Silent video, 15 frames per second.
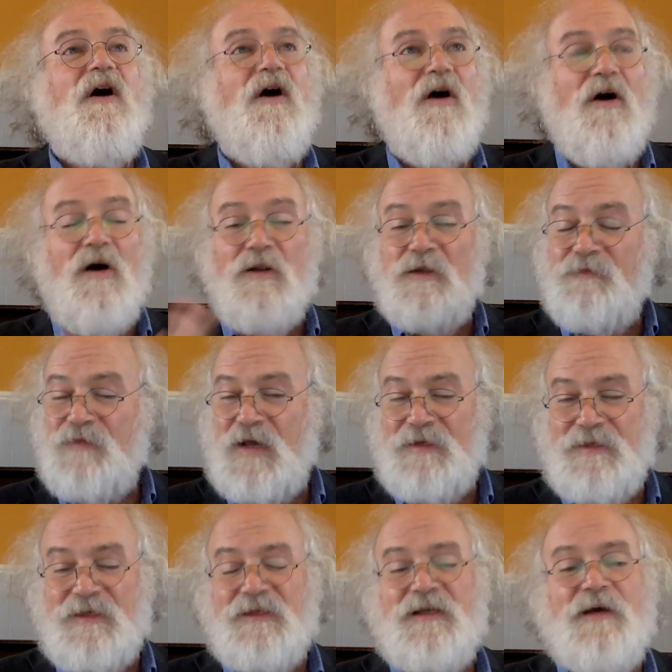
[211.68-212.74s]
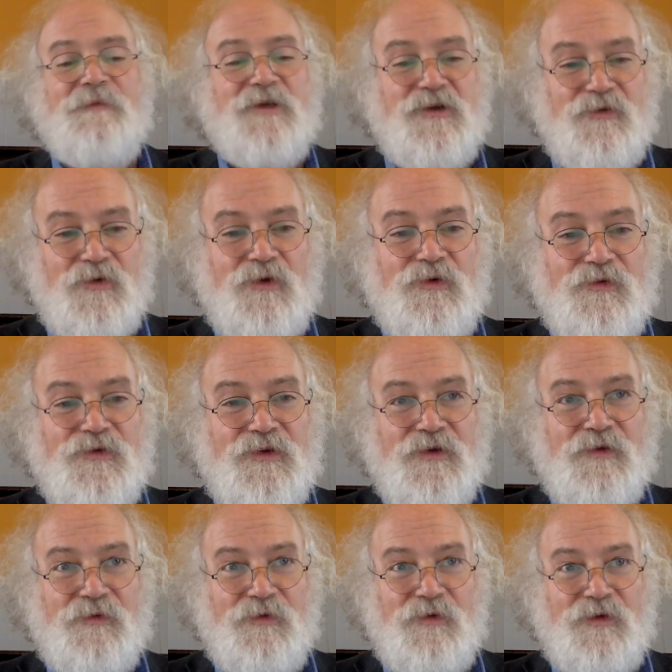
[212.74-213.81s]
all of that economic growth
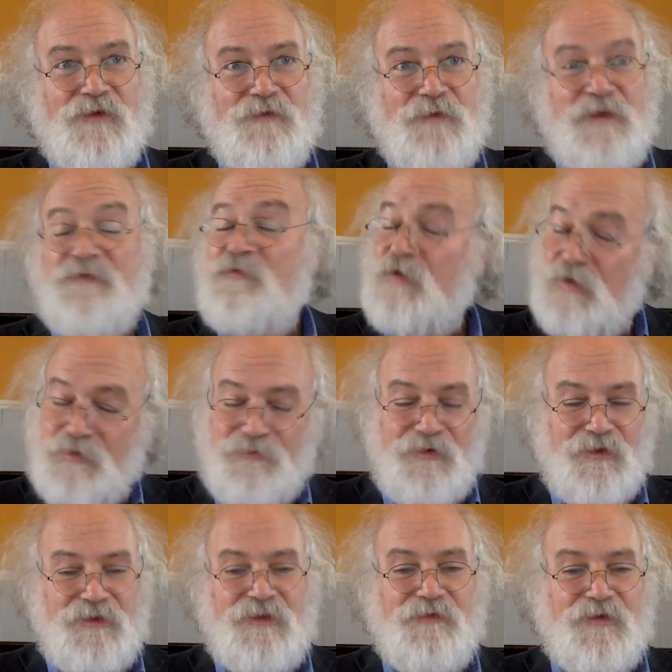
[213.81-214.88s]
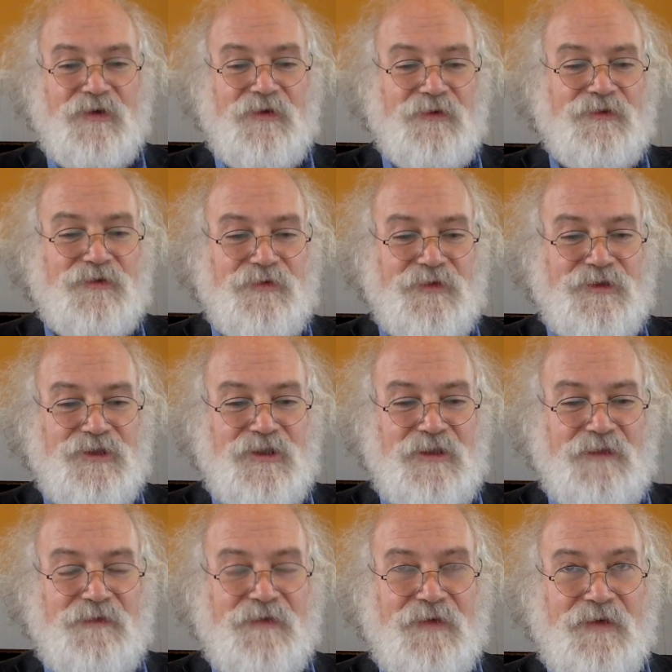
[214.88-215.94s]
would have been very, very difficult to
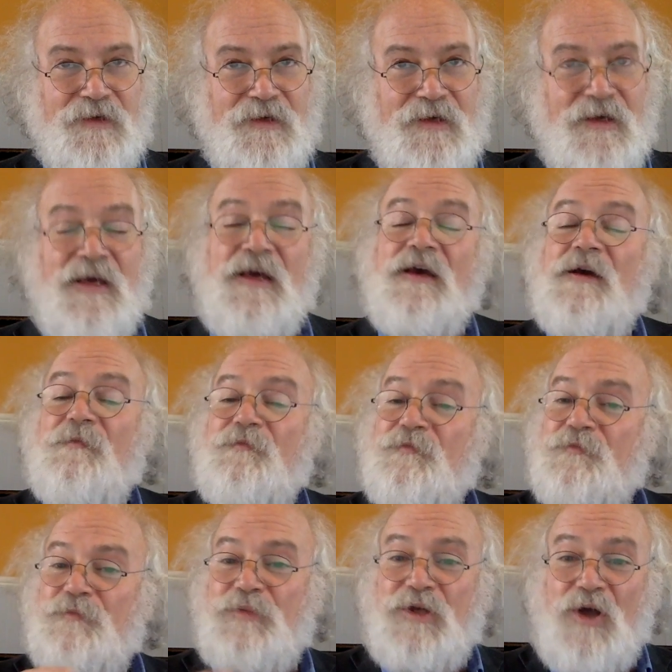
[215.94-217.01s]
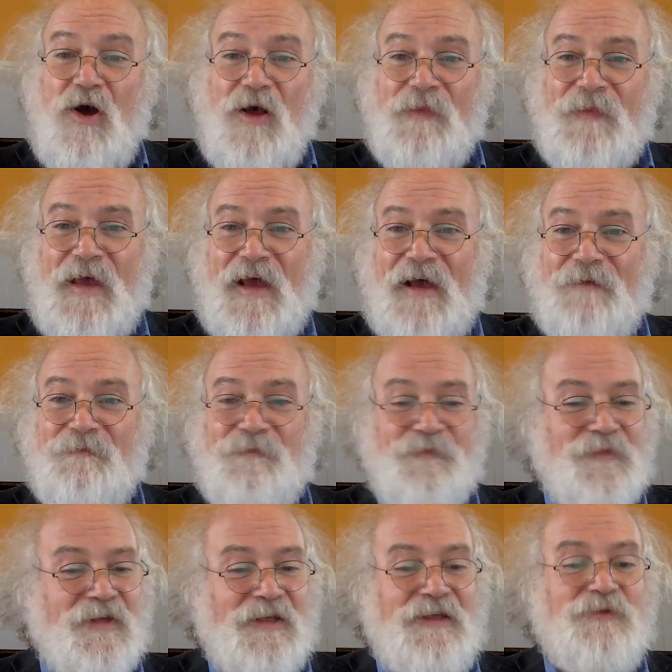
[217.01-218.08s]
achieve. Beyond that,
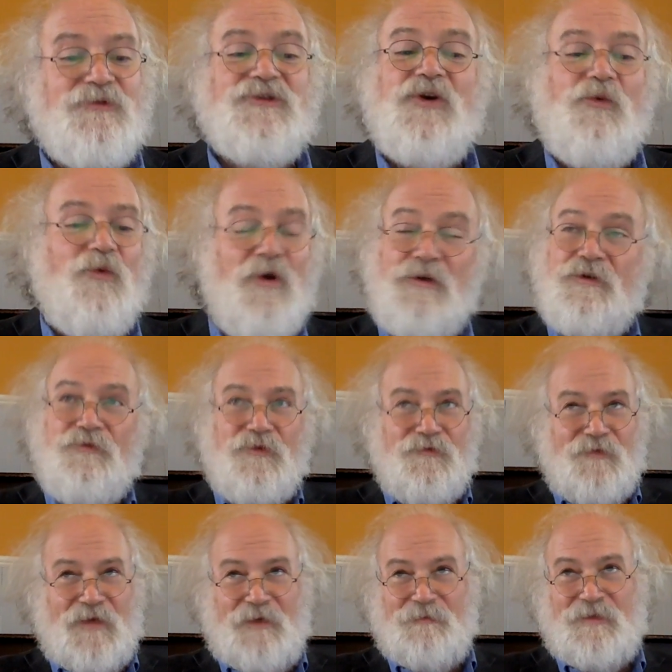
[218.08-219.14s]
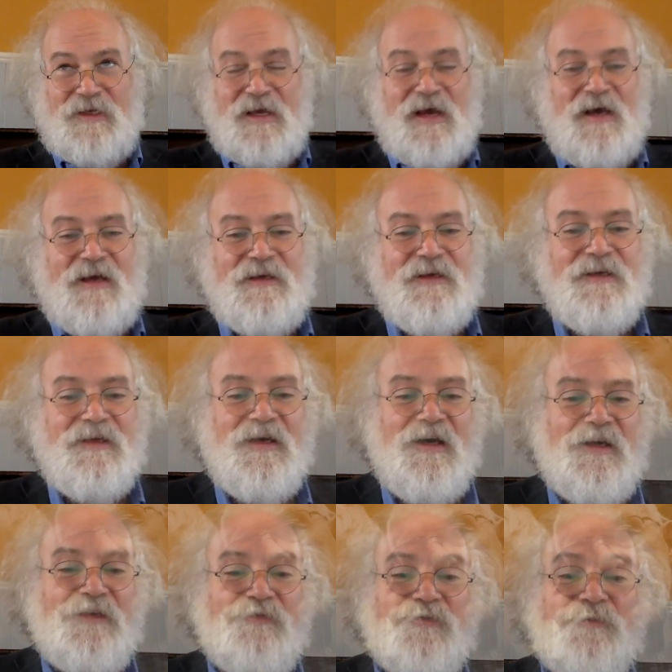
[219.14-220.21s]
he was a wonderful family guy.
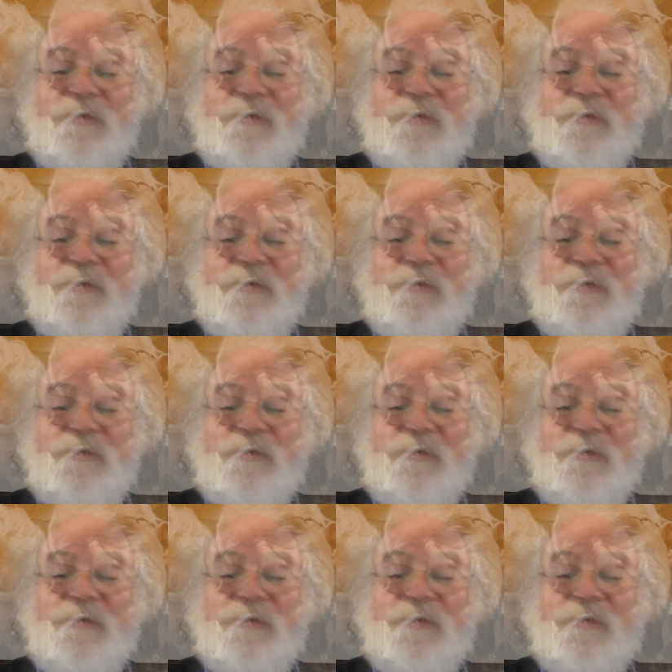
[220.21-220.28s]
He was